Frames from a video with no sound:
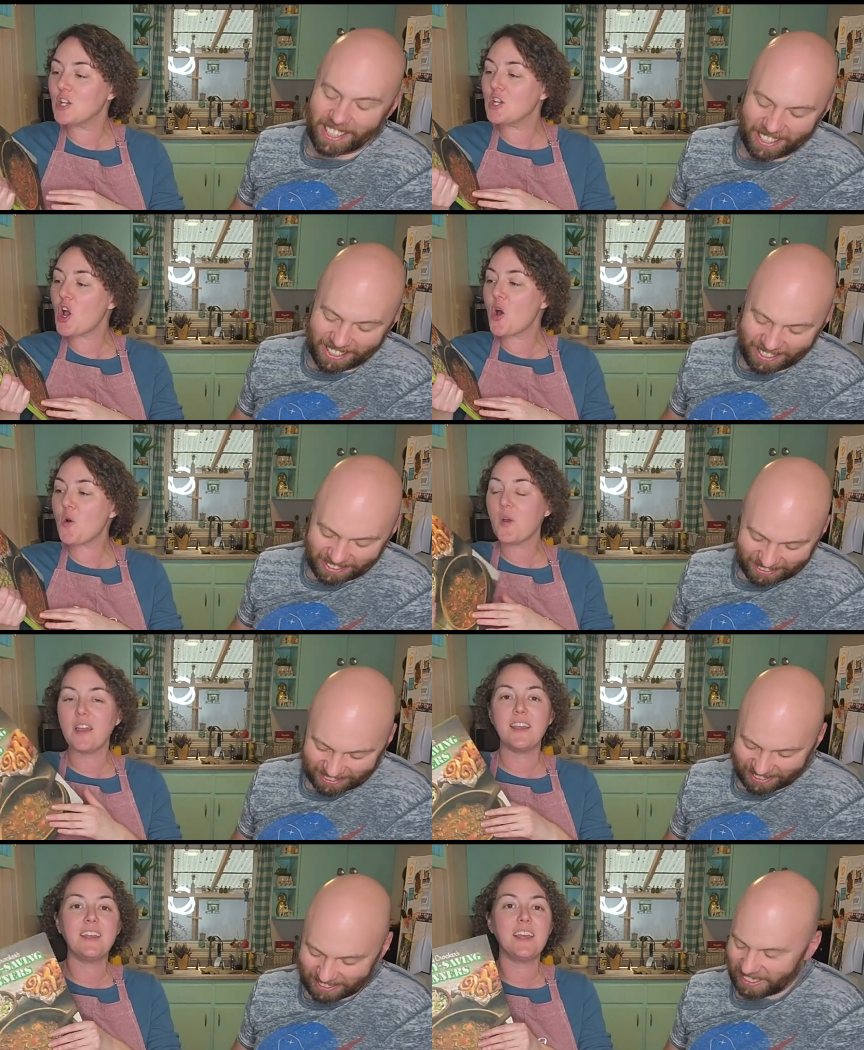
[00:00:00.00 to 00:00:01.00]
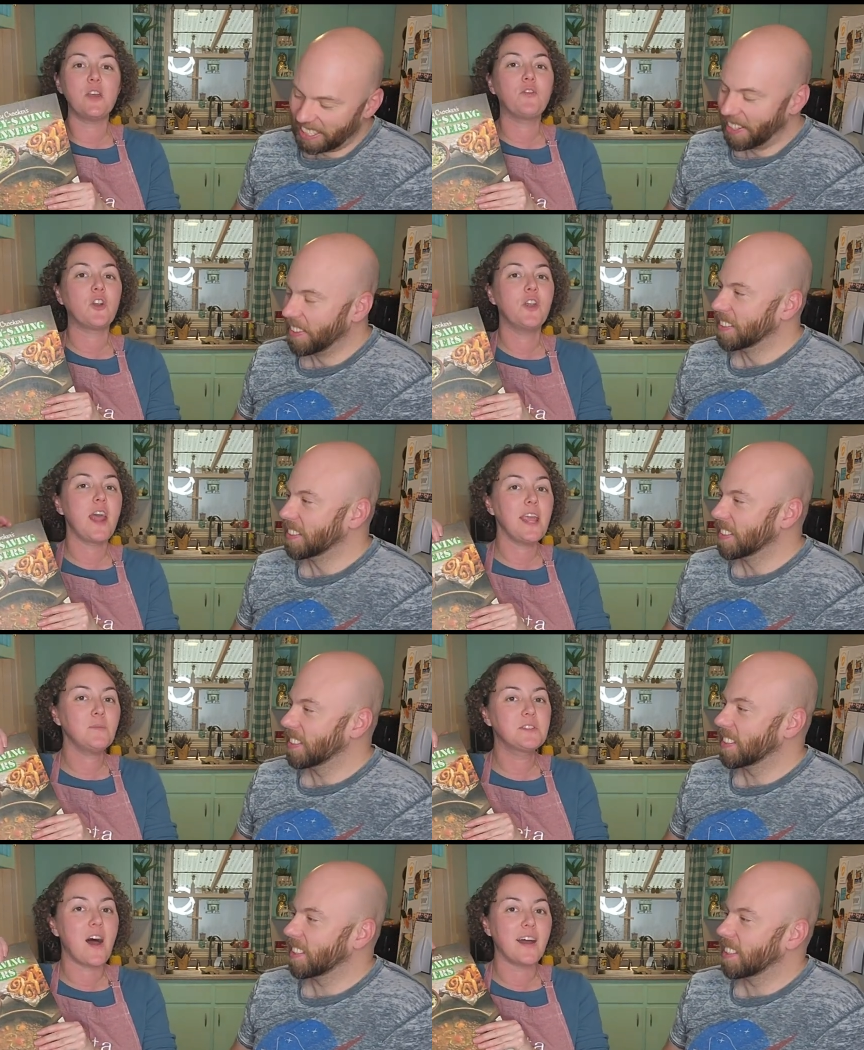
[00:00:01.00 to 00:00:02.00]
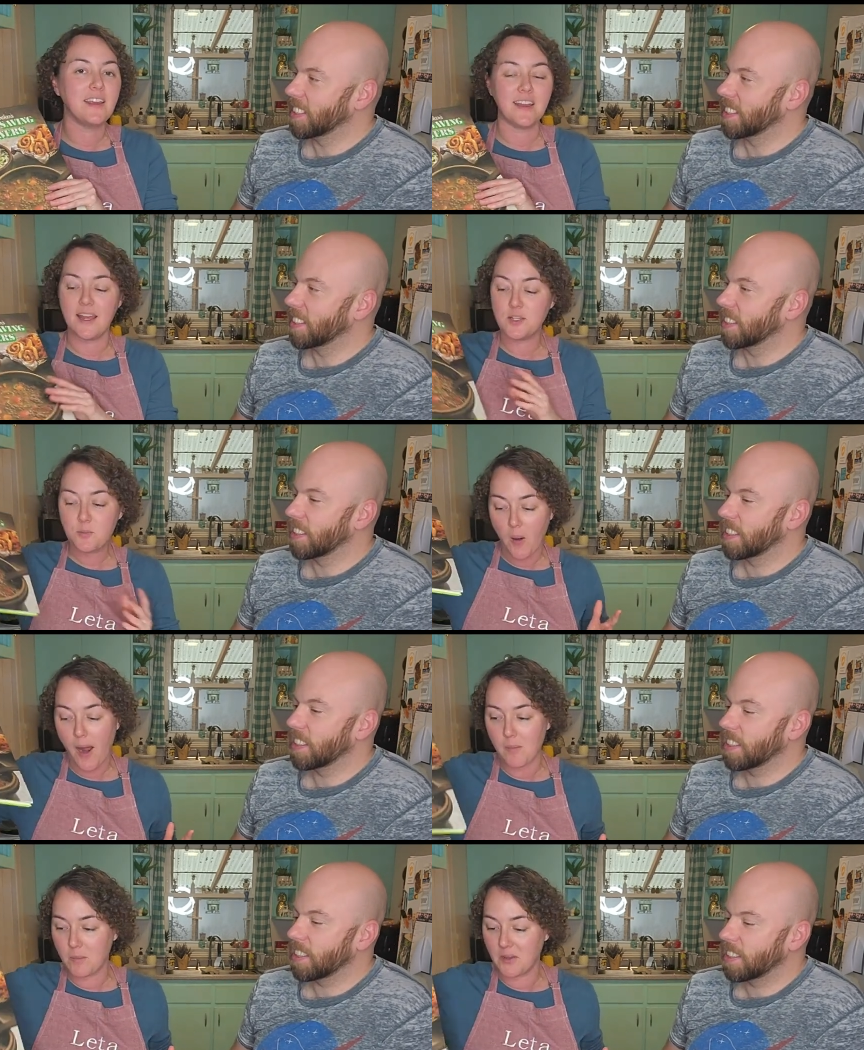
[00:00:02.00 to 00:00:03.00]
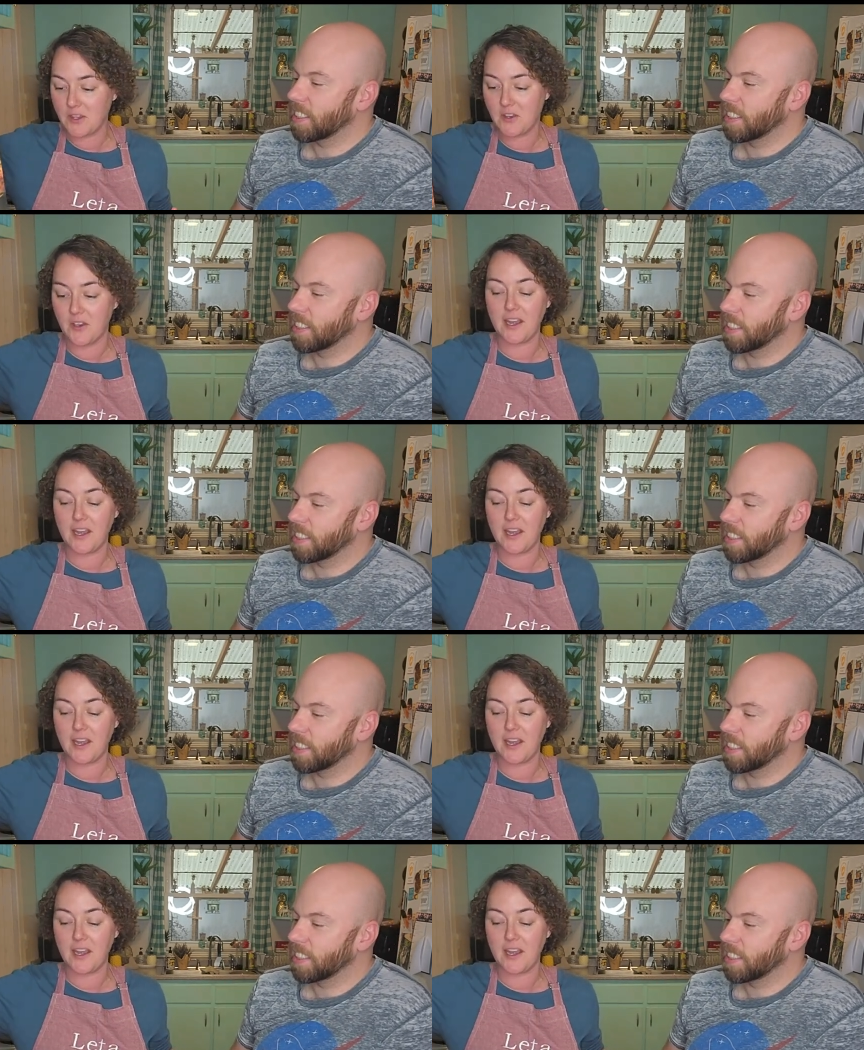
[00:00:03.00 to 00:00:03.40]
Speaker 1: you know, if her name's on it, it's probably good.